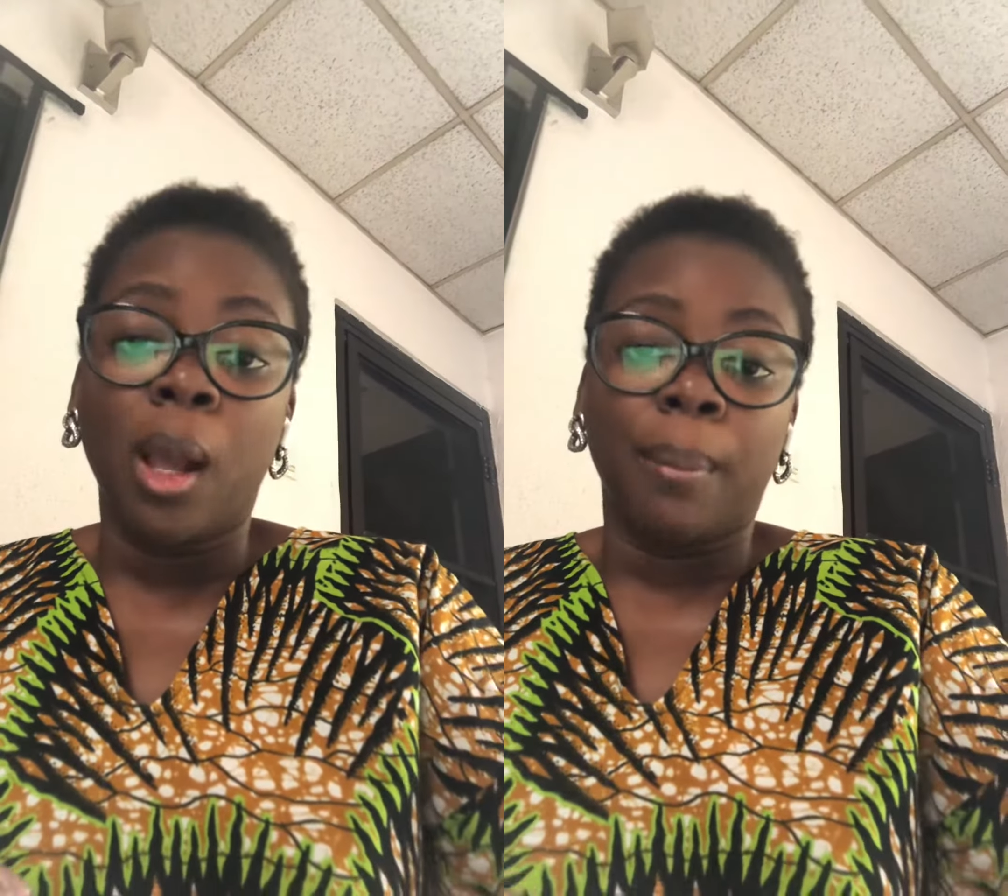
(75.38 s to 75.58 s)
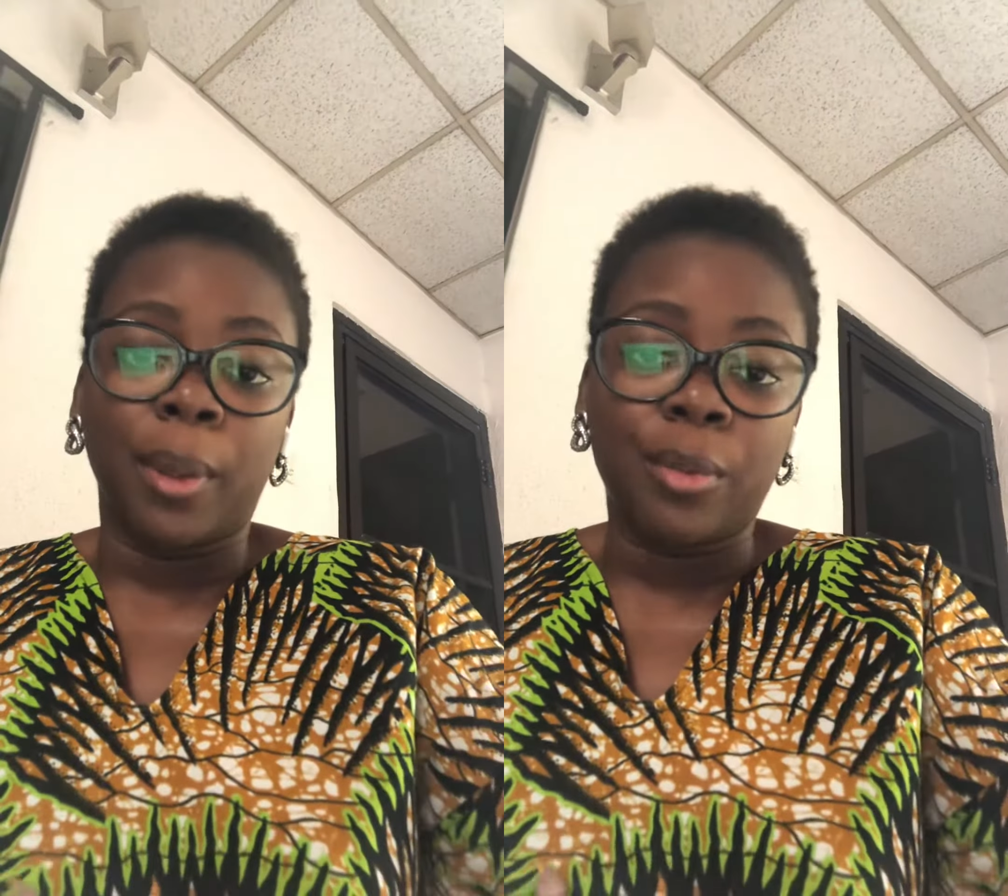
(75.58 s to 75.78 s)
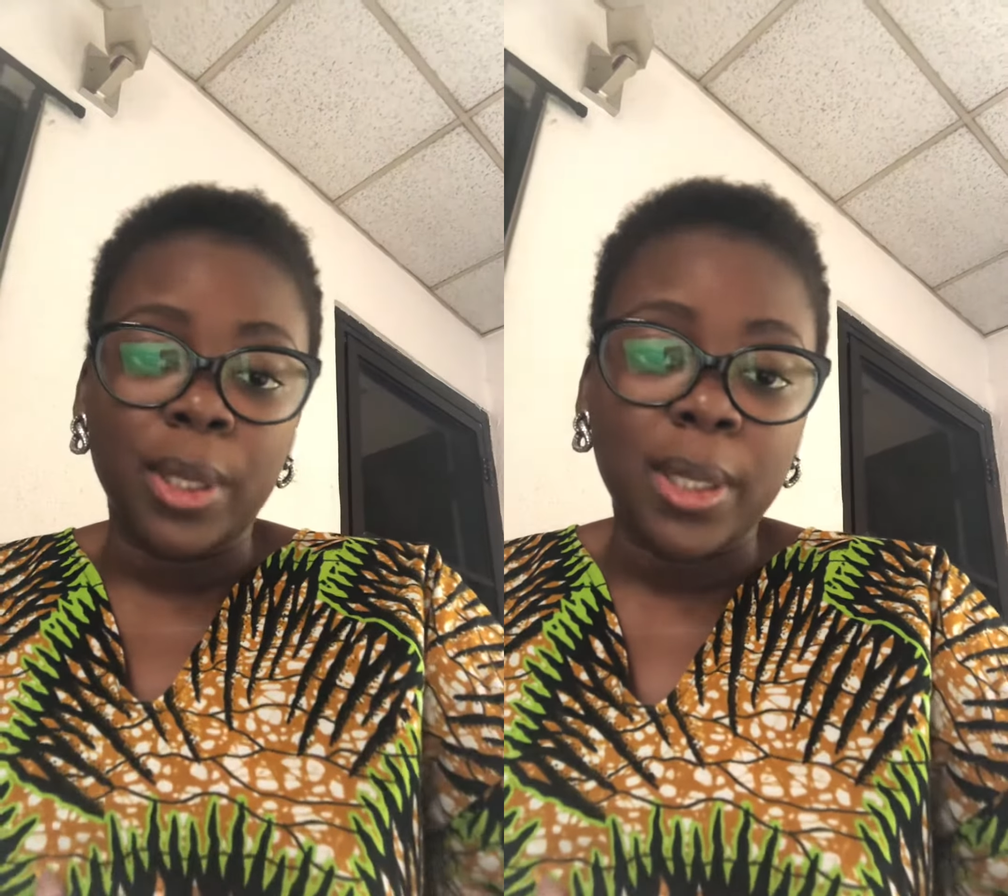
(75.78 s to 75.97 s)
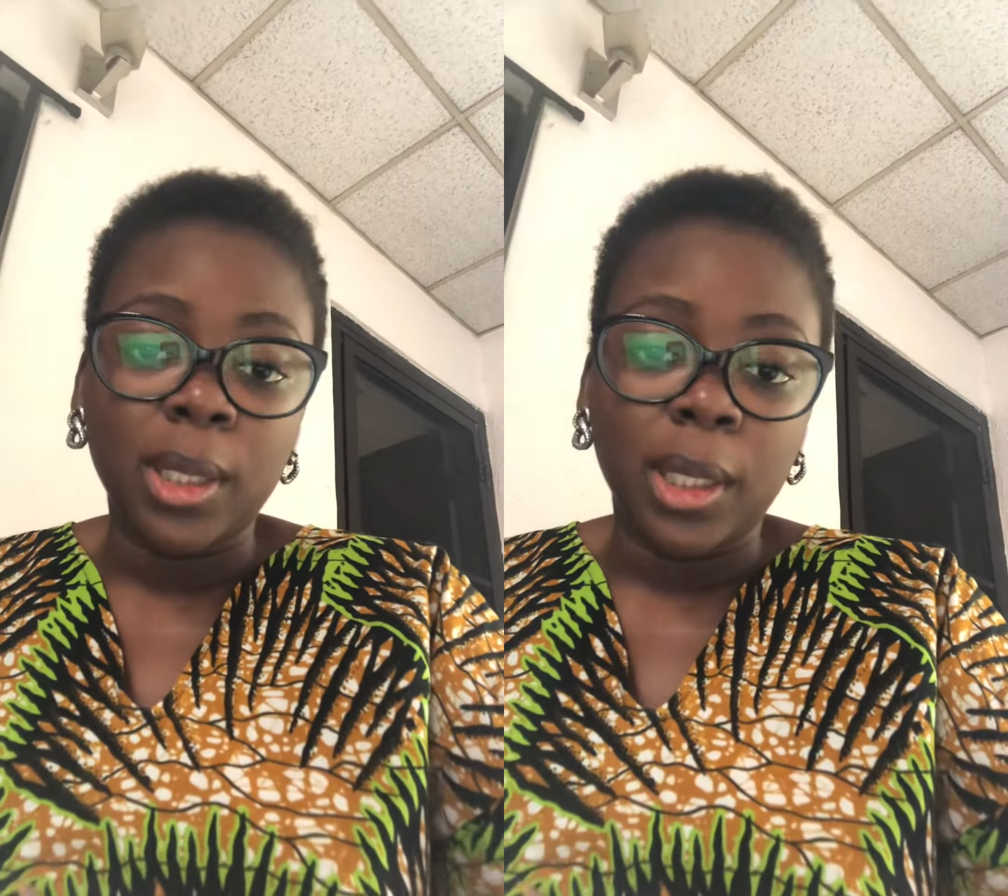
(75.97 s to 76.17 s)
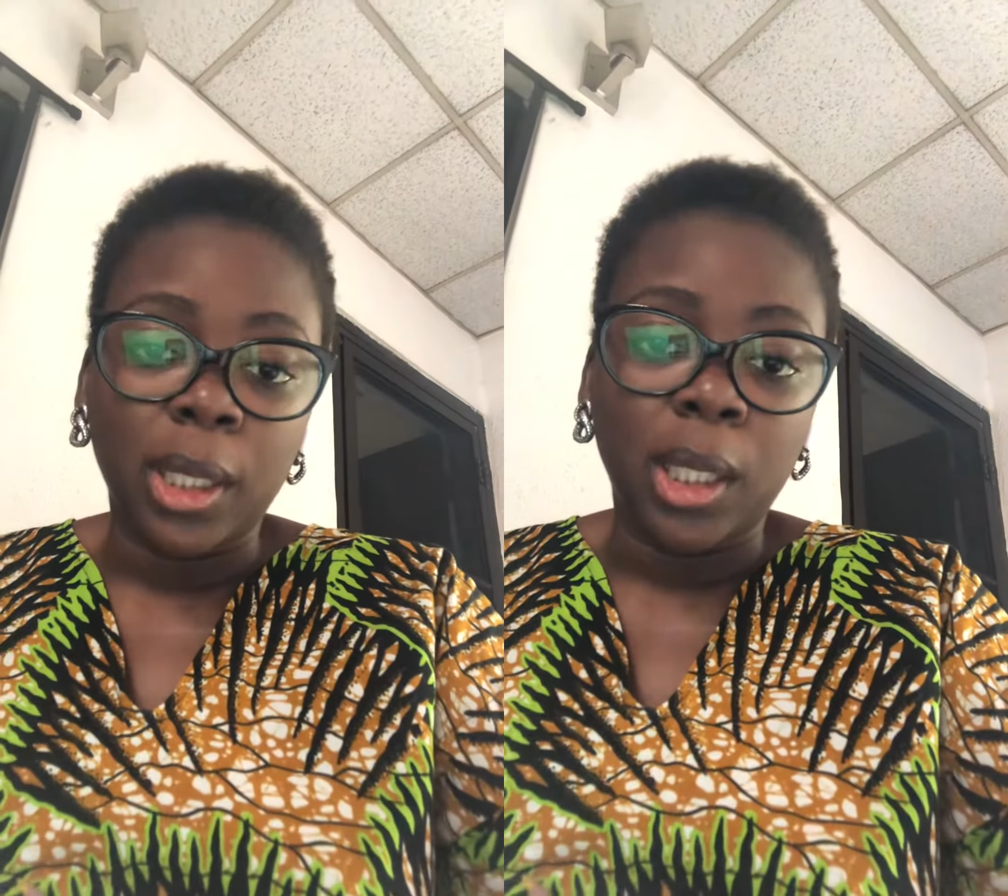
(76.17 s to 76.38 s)
But
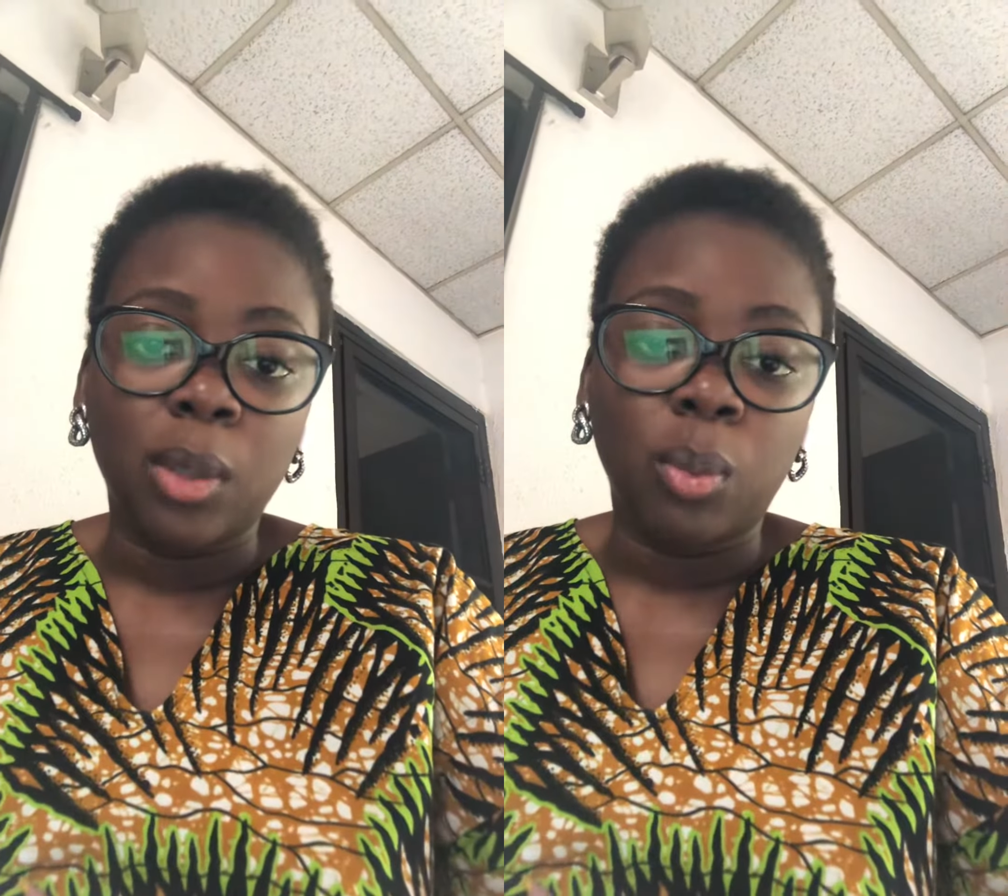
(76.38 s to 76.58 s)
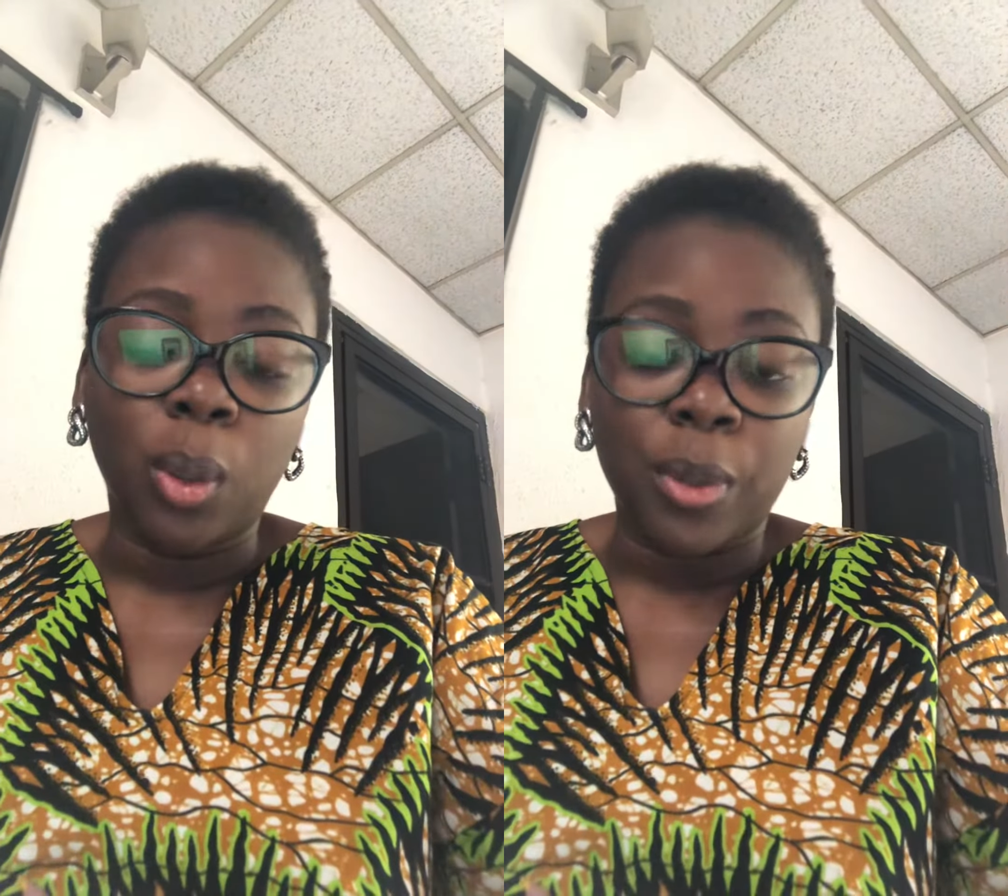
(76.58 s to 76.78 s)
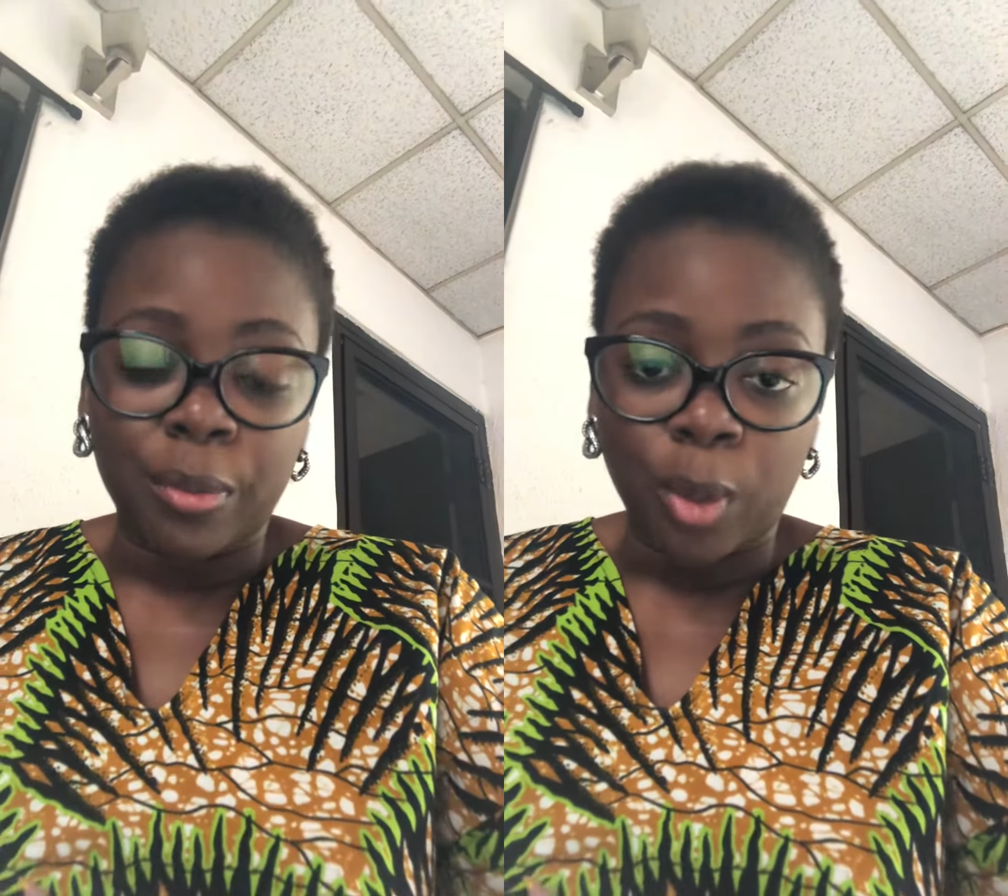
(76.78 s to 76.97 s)
recently, what we've